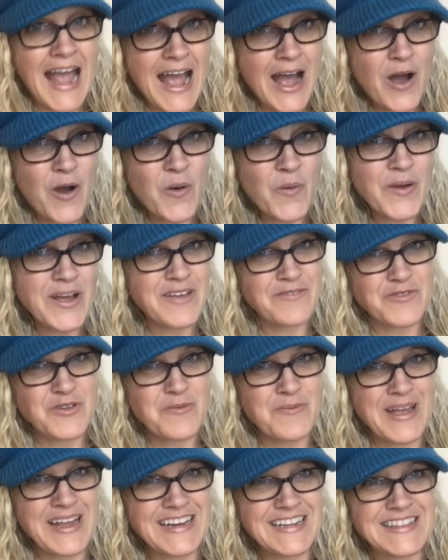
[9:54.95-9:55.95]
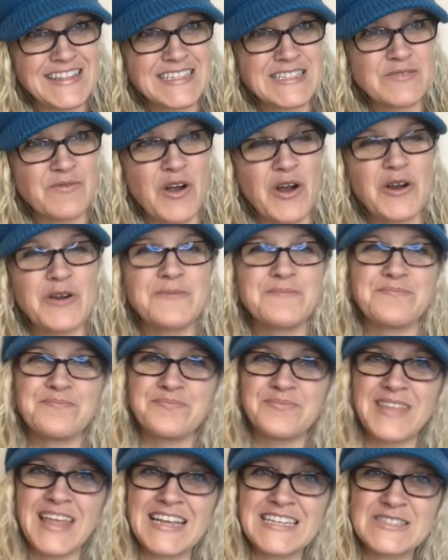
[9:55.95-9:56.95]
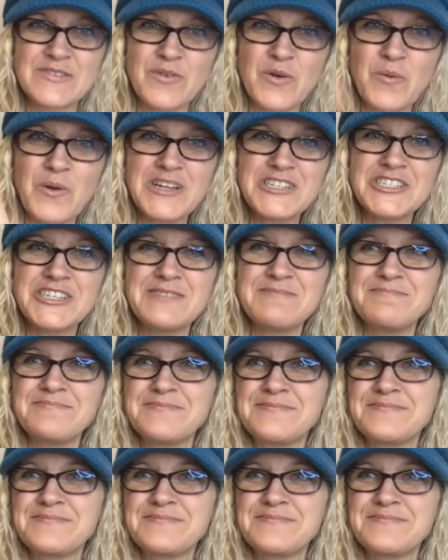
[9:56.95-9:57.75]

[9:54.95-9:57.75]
ow if you made it this far. Thanks for watching.